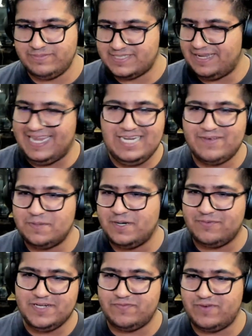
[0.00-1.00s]
anywhere
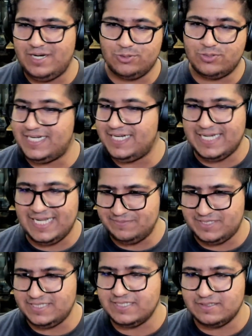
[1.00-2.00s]
between 1 to 3 times
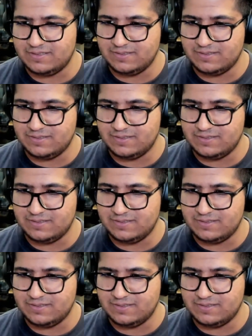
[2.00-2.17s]
a year.